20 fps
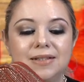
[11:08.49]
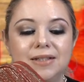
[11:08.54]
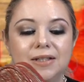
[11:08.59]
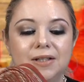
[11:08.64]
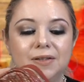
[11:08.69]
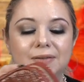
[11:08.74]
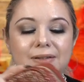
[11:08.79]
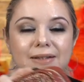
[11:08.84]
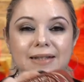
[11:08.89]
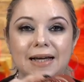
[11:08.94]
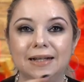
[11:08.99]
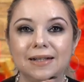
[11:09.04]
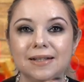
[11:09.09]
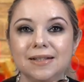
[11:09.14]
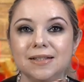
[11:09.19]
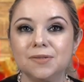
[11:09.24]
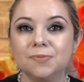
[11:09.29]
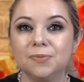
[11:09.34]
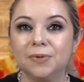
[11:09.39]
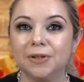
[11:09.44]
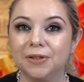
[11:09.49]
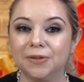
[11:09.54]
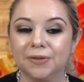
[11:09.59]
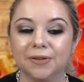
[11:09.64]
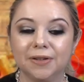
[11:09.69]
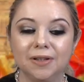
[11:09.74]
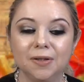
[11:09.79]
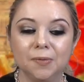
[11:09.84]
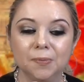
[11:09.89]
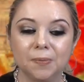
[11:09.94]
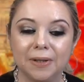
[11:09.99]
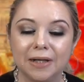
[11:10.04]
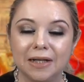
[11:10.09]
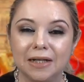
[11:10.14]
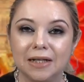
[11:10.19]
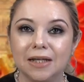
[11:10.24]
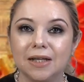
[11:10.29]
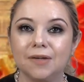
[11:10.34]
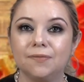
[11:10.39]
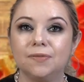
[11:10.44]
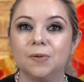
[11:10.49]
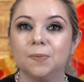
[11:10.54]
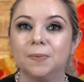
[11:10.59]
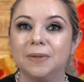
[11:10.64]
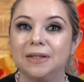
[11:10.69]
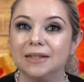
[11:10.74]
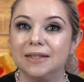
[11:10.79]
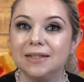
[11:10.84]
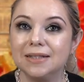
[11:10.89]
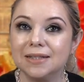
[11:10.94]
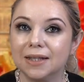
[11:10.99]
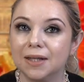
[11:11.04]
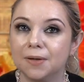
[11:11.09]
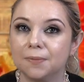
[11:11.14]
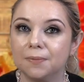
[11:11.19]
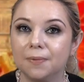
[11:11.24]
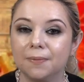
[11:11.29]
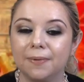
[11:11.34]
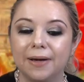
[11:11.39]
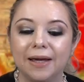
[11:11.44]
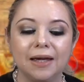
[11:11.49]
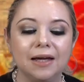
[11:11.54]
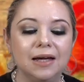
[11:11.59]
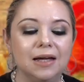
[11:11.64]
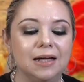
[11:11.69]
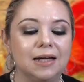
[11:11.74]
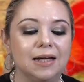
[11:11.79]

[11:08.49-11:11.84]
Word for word: that is what you're gonna win if you win this giveaway.